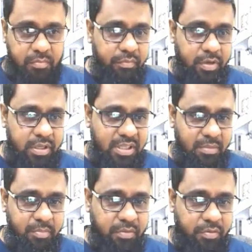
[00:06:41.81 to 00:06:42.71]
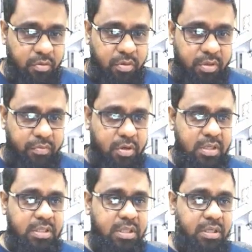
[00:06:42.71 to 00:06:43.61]
if you
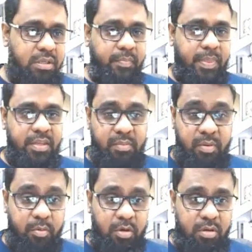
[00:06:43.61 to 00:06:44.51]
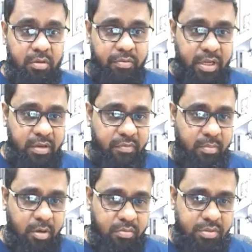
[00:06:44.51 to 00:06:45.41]
consider some amount of air from
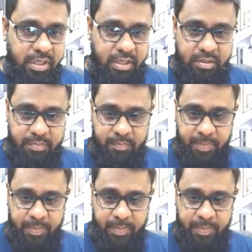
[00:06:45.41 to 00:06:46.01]
outside,